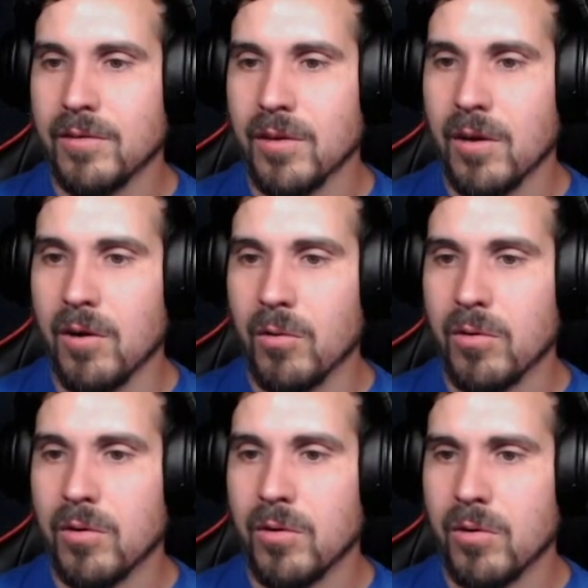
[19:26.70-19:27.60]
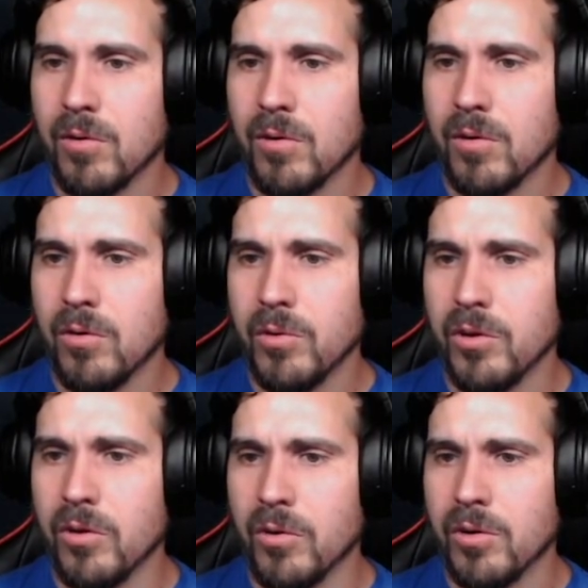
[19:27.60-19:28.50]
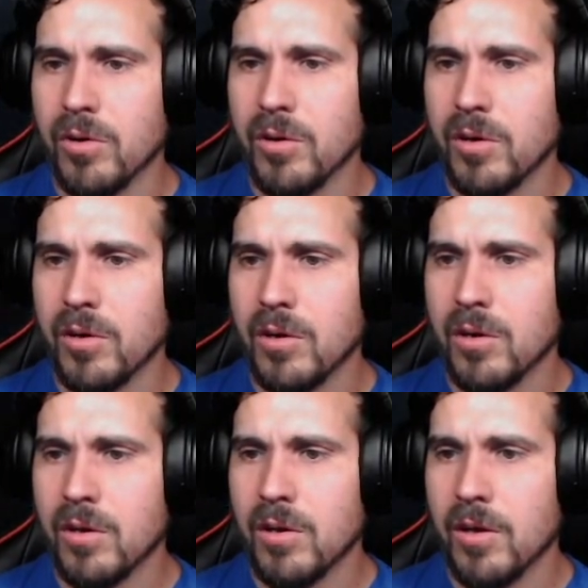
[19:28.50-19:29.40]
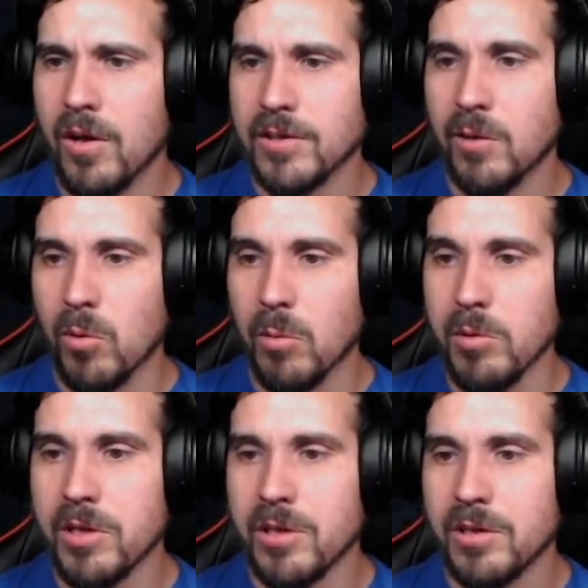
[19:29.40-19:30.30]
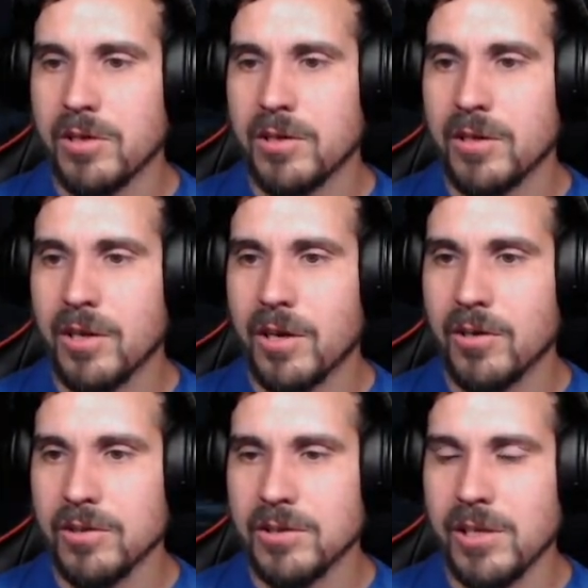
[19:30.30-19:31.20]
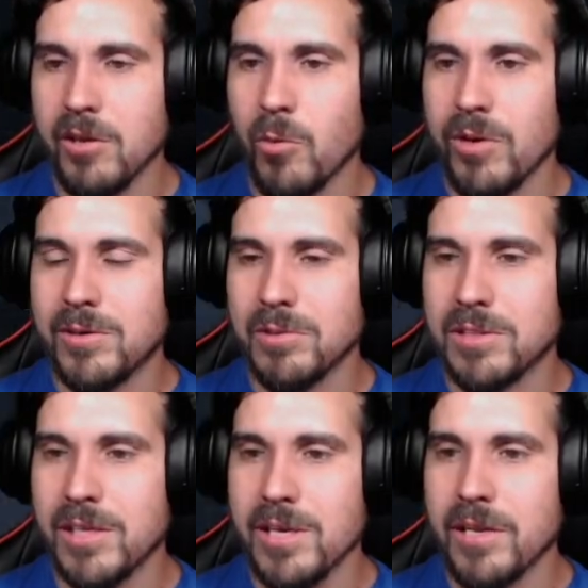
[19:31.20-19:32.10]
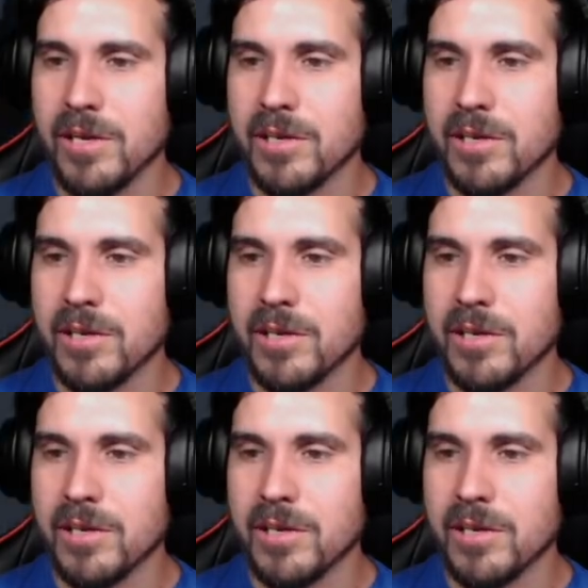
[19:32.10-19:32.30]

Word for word: Oh, who are you? Oh, is that a woman? I couldn't tell the way she was standing.